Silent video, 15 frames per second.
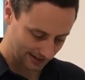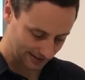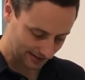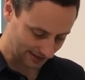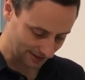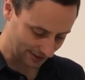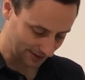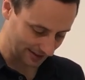
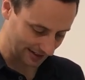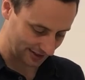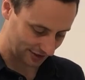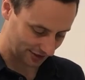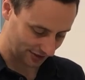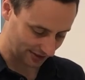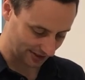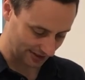To do
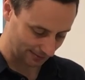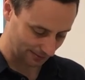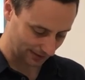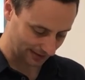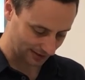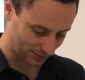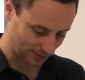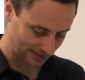this, you
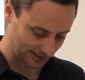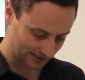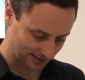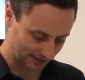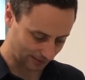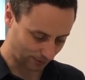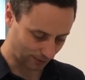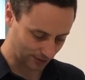simply
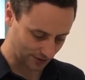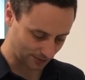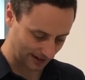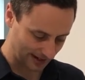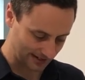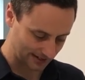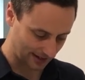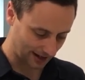twist the water
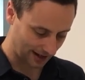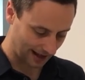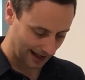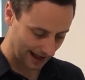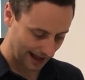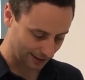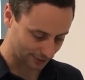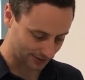weight
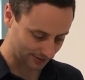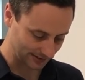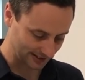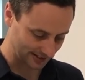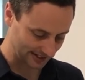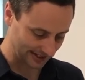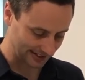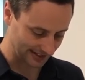out of
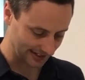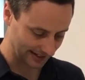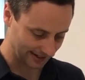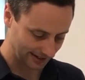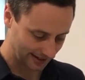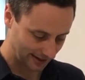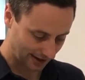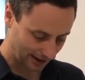its
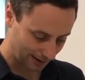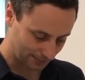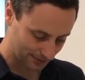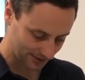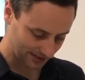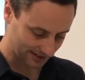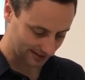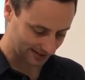seating, up
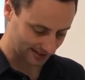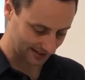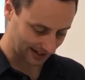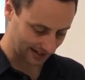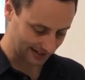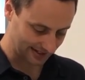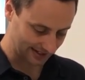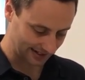to the
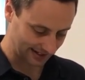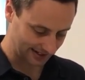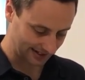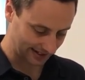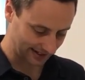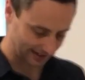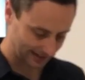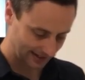desired
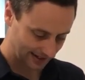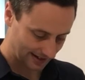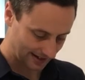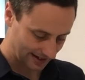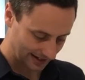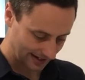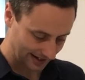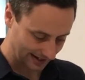seating,
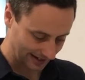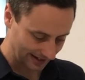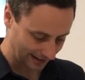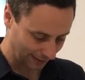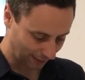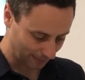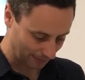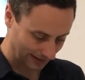and
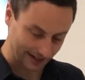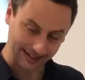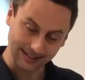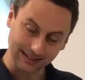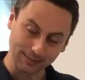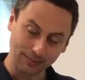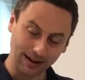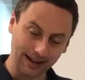then lock back
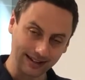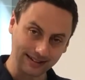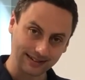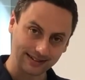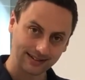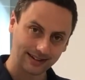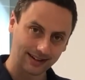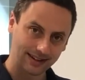into
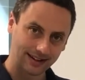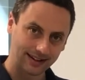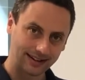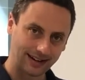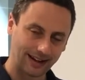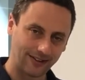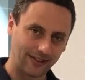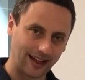place.
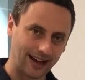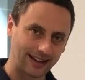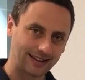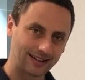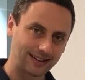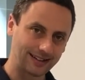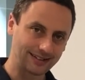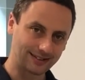Now
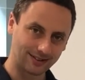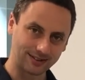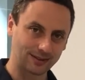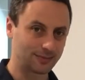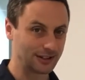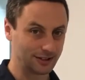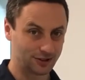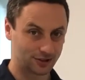that is not
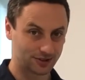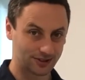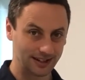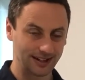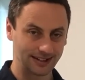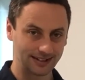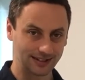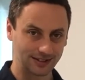something you should
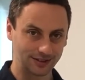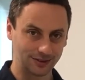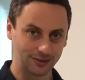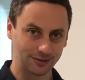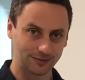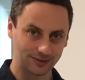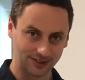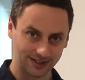need to
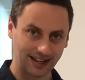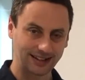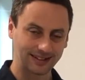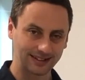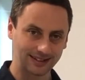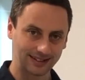do for standard